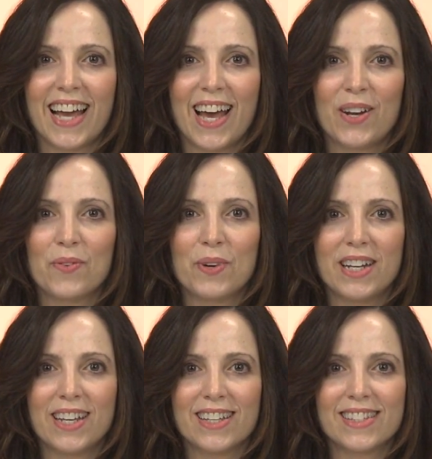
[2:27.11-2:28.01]
and
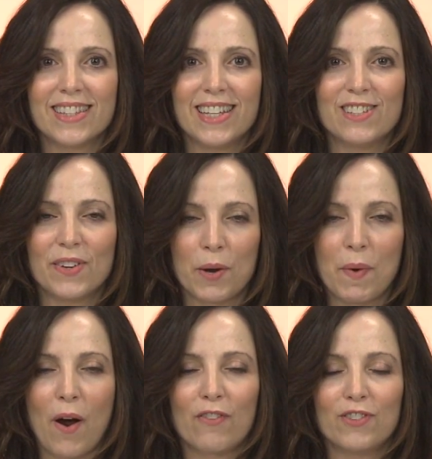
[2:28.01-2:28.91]
witness these very
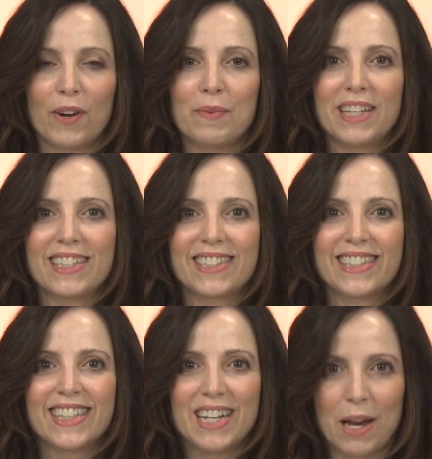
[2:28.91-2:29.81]
powerful remedies.
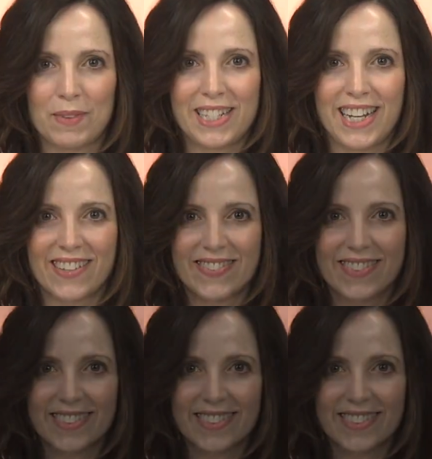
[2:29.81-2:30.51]
Namaste.